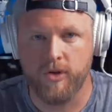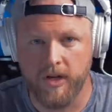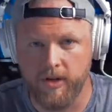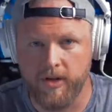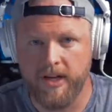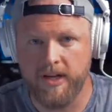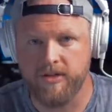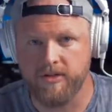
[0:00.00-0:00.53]
So
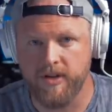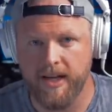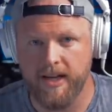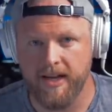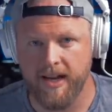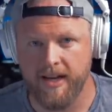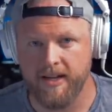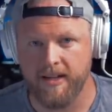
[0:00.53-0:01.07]
clearly he's
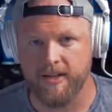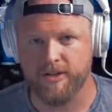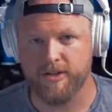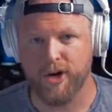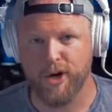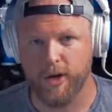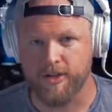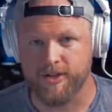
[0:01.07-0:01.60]
leaning into this
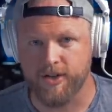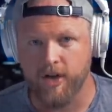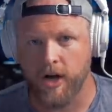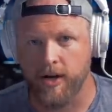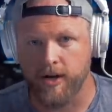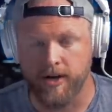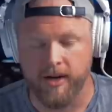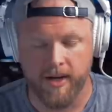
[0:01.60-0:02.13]
Curtis
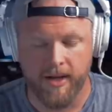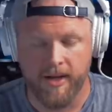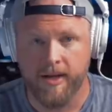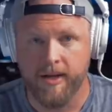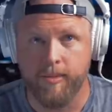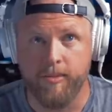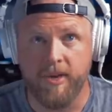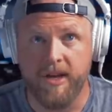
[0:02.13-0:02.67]
Conner
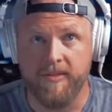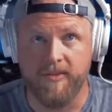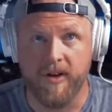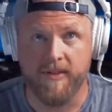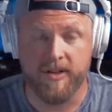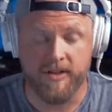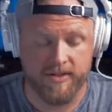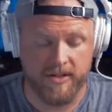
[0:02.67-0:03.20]
beef,
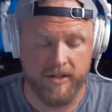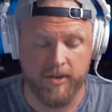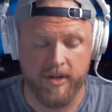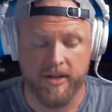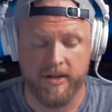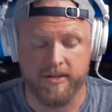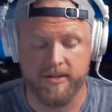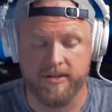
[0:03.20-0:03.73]
obviously,
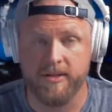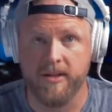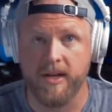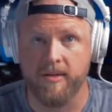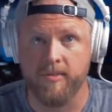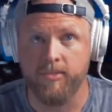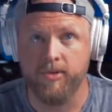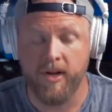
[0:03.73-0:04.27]
because he's
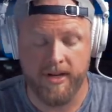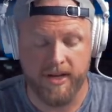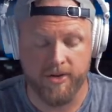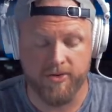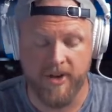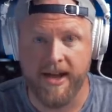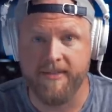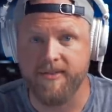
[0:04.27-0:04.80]
getting plenty of
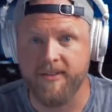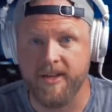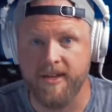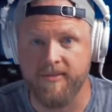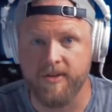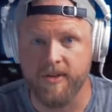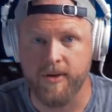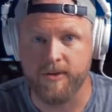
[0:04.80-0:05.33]
traffic,
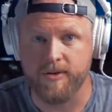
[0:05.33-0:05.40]
even